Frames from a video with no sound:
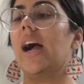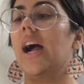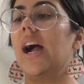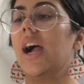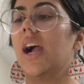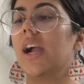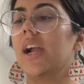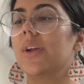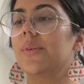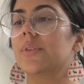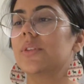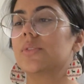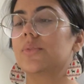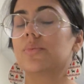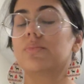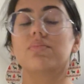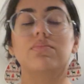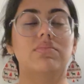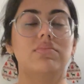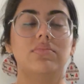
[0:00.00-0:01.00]
I was
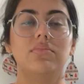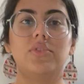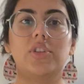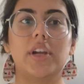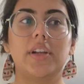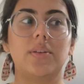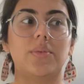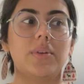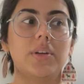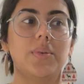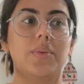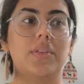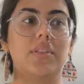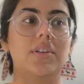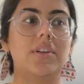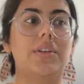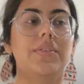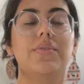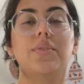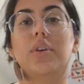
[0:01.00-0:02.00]
trying to work with
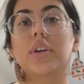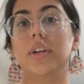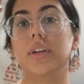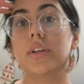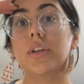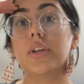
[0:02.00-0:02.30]
her for